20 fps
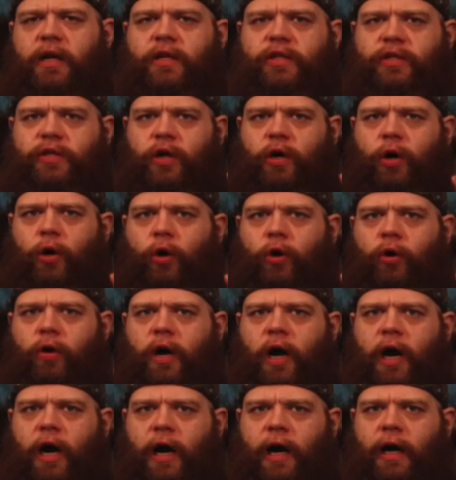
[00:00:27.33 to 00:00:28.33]

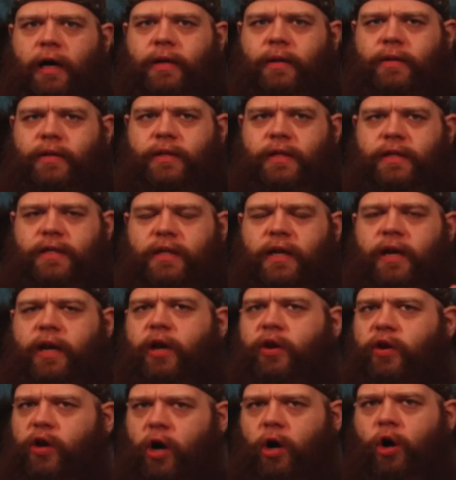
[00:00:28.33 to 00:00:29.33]
So just to let
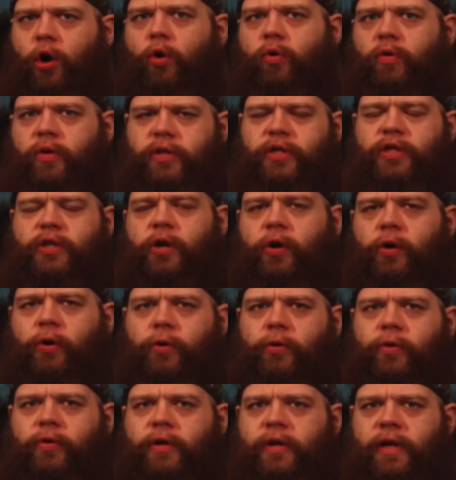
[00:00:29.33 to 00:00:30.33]
you know,
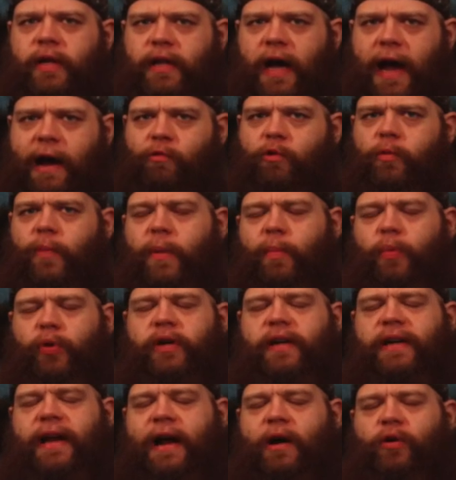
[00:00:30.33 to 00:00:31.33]
so I will be
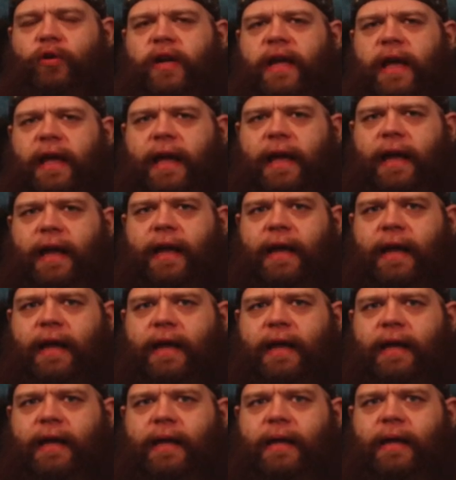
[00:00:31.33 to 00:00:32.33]
putting out
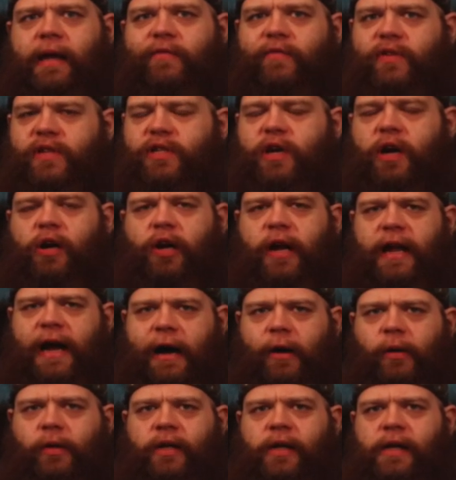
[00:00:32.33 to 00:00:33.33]
a, if it's not already
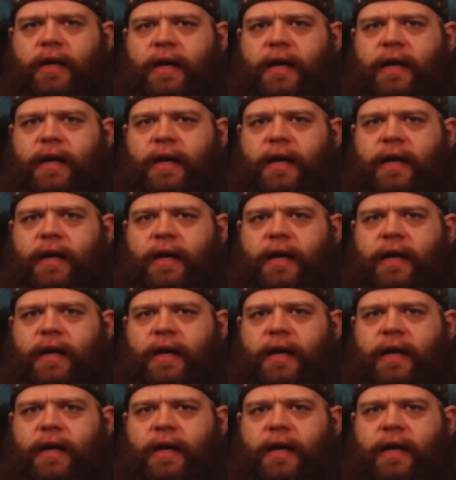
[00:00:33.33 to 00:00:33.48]
out,